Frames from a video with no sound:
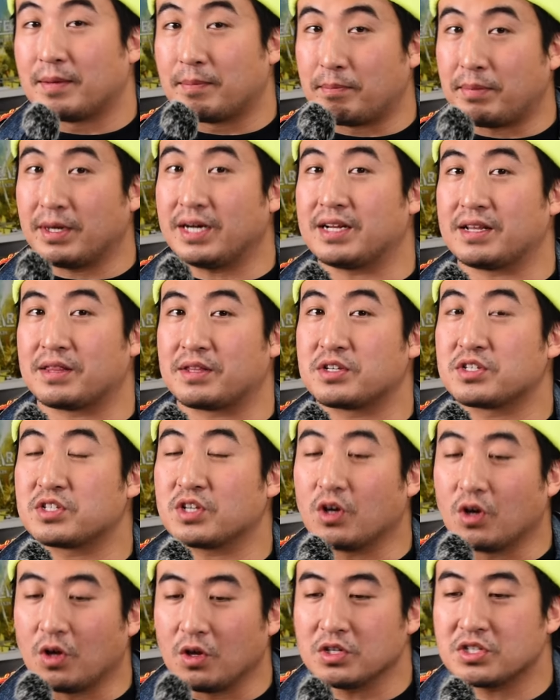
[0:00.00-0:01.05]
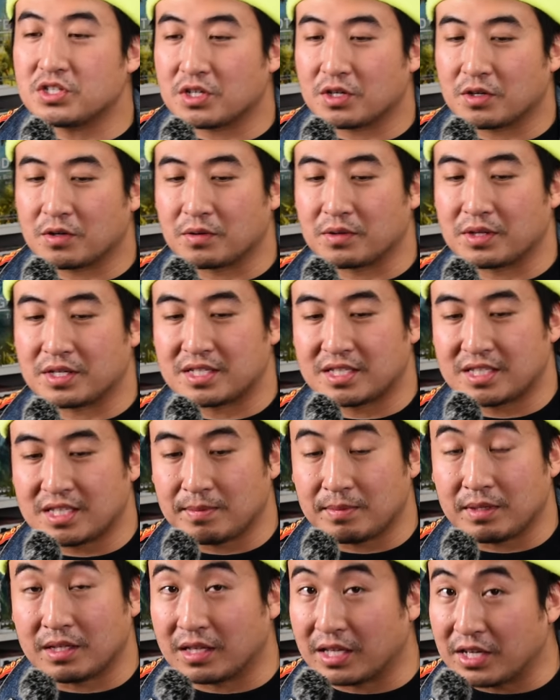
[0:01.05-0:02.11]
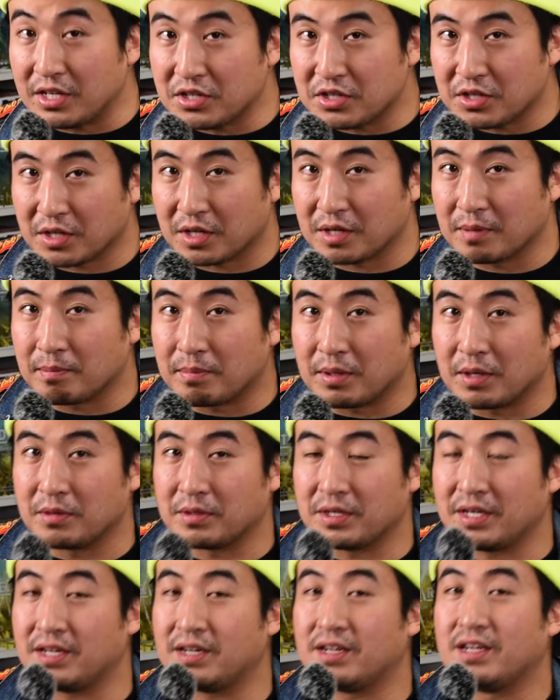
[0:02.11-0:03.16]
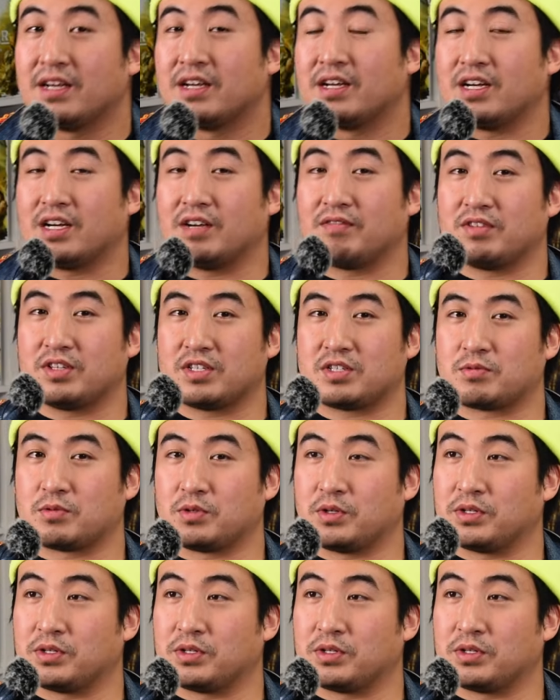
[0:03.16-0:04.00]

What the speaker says: But there's also the simulation component of this